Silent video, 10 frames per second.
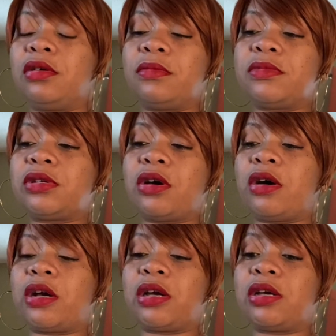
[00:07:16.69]
I'm
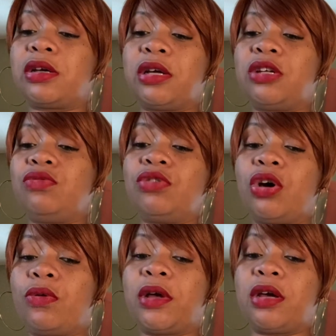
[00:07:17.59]
sorry. And you
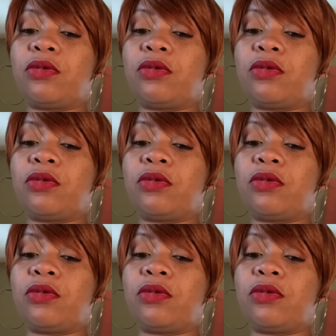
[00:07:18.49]
know it.